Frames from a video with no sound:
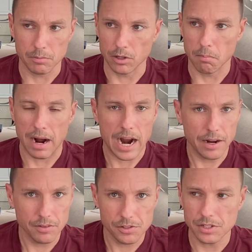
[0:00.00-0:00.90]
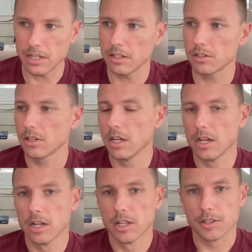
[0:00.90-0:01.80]
You know, behind the scenes,
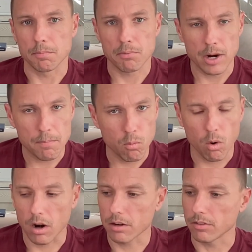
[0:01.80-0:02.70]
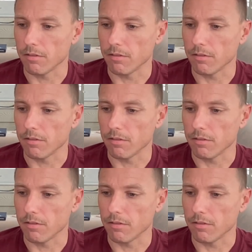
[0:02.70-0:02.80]
the prep work,